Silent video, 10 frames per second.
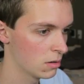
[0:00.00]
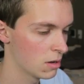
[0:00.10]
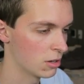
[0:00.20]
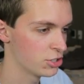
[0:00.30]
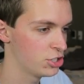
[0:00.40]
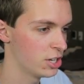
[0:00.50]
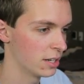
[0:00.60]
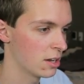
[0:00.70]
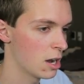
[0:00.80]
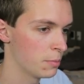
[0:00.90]
Ah,
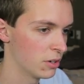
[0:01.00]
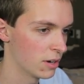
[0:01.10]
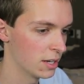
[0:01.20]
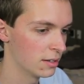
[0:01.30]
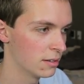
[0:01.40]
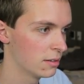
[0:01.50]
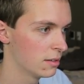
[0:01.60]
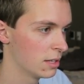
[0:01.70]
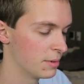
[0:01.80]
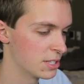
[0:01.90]
shit. Copyright.
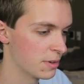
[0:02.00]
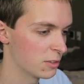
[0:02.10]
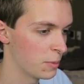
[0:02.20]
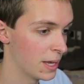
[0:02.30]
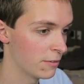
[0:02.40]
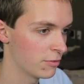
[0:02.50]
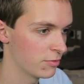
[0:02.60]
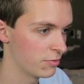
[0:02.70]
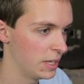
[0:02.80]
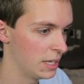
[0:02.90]
That means I'm gonna have to pay a
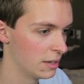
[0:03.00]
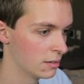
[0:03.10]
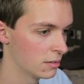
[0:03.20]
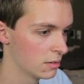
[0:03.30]
fee.